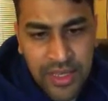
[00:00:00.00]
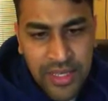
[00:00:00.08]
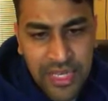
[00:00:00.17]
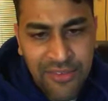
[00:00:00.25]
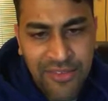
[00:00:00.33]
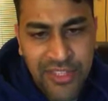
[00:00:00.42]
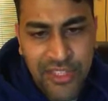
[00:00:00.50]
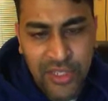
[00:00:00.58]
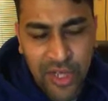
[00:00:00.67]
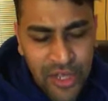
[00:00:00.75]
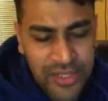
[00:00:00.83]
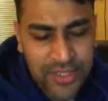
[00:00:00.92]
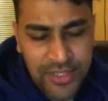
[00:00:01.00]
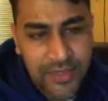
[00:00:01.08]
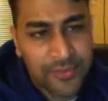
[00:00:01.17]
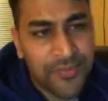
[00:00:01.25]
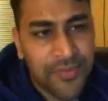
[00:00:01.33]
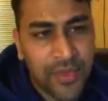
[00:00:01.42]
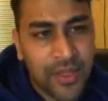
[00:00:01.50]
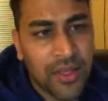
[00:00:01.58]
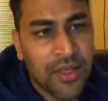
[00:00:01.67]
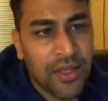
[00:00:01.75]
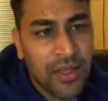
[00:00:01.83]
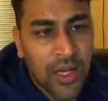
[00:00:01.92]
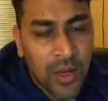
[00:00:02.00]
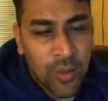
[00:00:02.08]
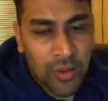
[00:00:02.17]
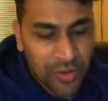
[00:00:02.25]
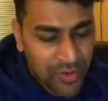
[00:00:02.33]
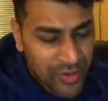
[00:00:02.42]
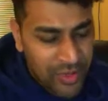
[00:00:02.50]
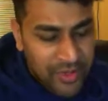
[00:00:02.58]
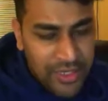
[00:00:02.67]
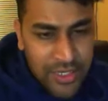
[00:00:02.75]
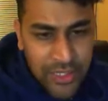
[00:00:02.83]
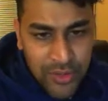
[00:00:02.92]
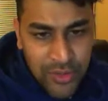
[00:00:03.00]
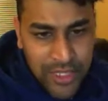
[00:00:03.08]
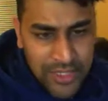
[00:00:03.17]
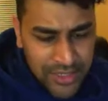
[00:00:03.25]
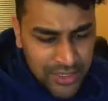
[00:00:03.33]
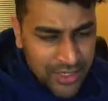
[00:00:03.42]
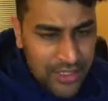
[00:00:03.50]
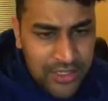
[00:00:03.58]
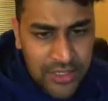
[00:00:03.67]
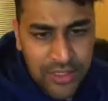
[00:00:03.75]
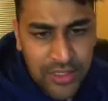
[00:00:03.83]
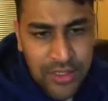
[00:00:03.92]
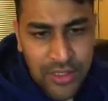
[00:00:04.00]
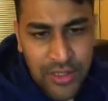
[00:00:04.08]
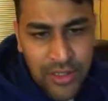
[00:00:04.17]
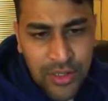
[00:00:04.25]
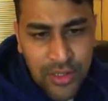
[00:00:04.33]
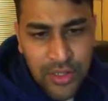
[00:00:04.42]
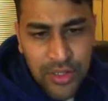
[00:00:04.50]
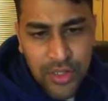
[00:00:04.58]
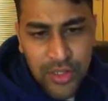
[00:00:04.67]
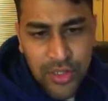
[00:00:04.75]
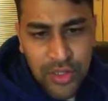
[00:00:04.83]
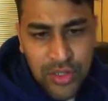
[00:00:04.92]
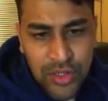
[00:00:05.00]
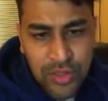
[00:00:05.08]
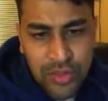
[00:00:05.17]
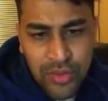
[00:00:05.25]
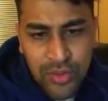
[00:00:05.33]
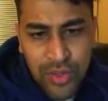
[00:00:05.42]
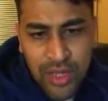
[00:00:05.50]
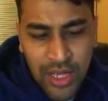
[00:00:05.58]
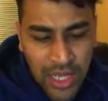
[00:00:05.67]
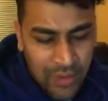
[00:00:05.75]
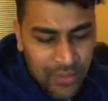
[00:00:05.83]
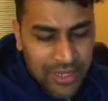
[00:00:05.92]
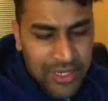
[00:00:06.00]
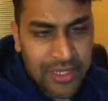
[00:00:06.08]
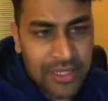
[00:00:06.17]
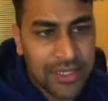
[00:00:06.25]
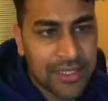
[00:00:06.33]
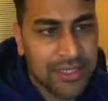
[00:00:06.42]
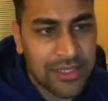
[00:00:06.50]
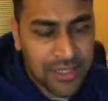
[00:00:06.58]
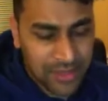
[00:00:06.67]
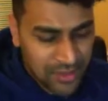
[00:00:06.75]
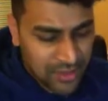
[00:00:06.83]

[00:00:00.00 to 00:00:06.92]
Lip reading: If it's not, we would need to iterate through our linked list